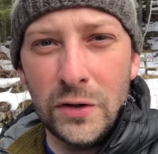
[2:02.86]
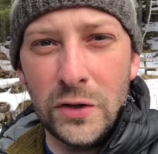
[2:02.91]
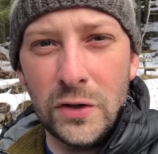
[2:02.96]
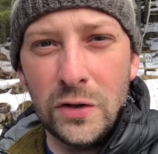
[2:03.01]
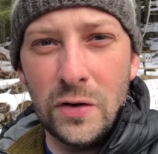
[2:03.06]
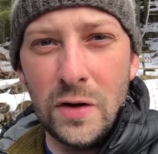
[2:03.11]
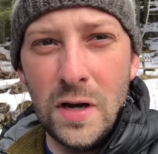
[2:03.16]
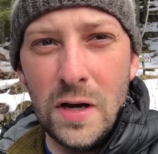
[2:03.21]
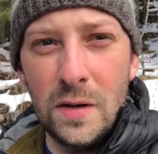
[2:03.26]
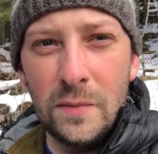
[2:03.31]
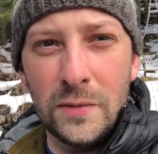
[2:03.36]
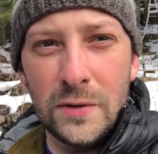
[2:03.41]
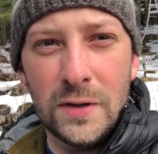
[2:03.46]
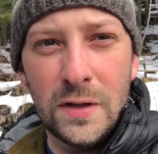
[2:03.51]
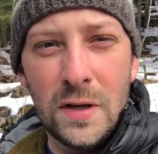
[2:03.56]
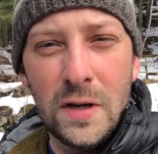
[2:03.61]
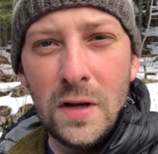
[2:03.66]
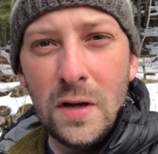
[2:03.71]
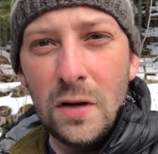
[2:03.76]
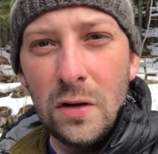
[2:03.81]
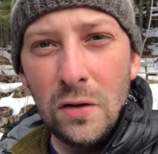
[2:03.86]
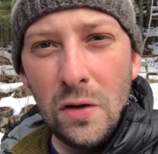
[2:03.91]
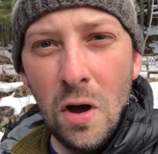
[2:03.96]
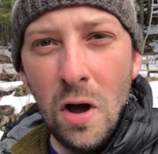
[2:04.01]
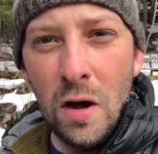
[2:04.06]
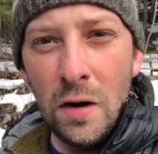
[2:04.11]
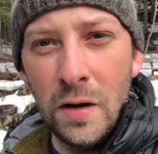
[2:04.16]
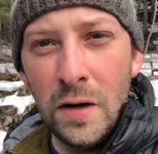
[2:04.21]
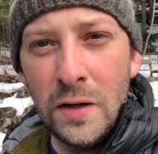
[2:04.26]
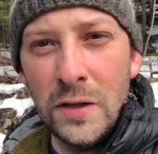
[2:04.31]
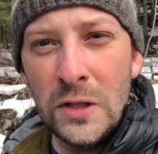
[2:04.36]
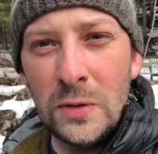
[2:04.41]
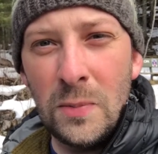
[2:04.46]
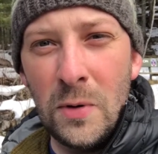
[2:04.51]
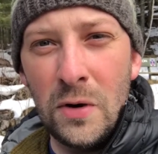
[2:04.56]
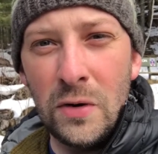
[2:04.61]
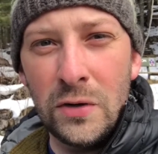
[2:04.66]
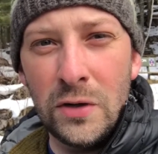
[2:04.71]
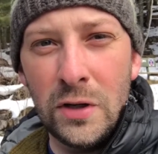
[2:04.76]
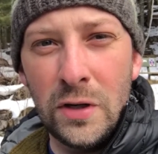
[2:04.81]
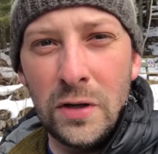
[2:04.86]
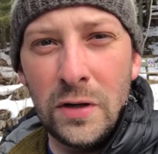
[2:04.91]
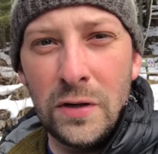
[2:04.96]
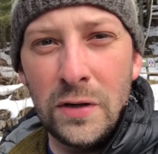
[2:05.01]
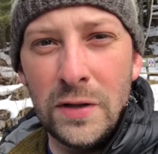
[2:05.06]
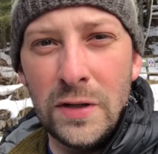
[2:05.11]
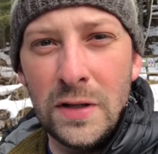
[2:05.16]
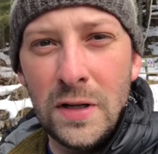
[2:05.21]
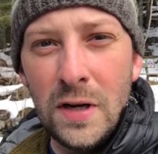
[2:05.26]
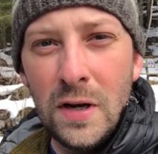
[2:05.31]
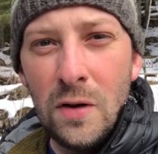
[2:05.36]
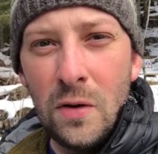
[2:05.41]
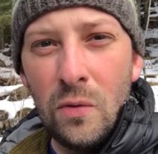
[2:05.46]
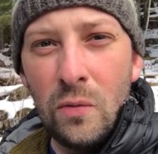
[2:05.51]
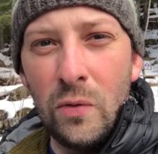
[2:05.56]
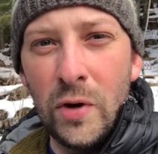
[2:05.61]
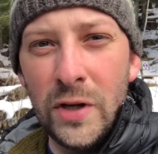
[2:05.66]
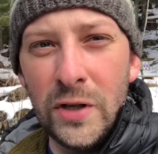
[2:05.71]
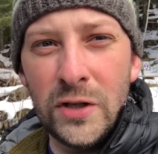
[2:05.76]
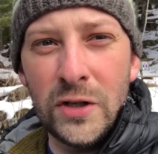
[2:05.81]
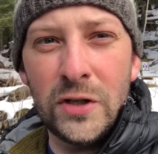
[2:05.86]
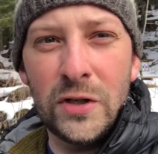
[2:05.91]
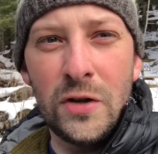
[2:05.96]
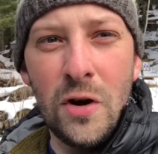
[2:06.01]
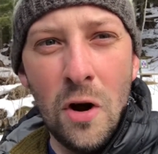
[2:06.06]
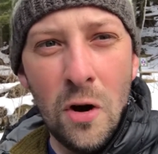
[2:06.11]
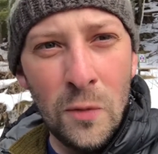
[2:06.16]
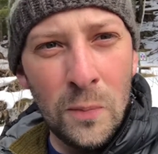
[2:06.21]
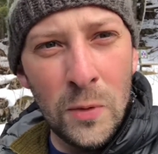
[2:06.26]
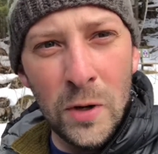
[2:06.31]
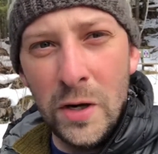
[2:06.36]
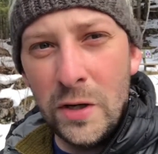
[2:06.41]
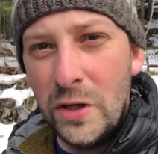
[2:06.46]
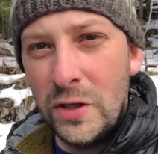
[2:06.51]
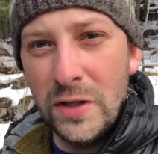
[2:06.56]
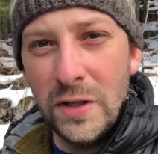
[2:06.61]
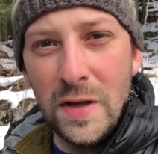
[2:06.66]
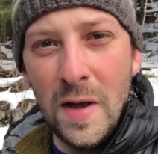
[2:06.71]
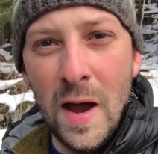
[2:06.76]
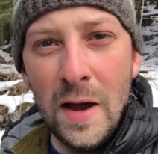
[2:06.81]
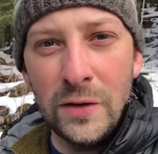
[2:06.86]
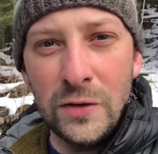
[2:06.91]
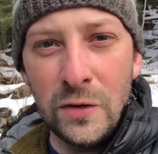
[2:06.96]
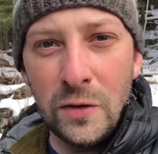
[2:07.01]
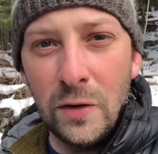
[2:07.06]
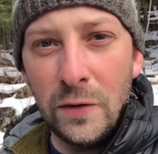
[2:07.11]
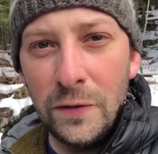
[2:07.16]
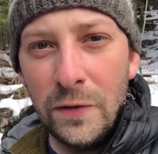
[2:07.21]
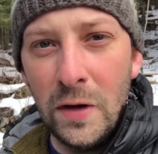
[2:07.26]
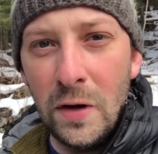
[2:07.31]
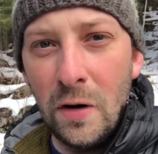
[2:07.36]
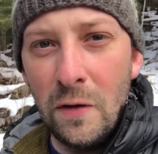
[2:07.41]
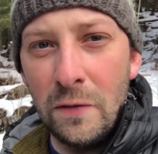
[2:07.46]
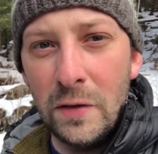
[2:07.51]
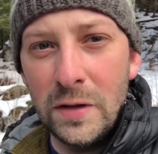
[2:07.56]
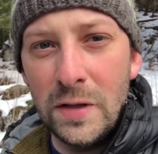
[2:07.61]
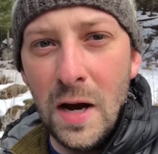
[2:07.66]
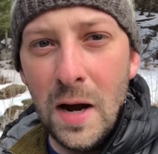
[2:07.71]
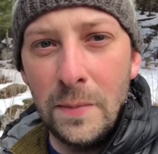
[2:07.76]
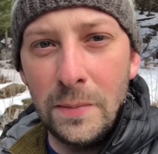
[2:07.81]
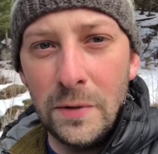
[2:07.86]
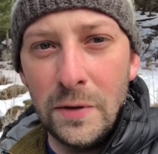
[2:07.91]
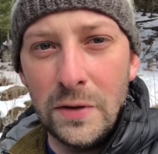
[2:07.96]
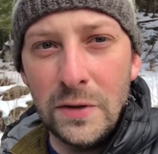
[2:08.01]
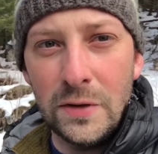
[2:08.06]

streams, long exposures with snow bridges and that sort of thing over top of the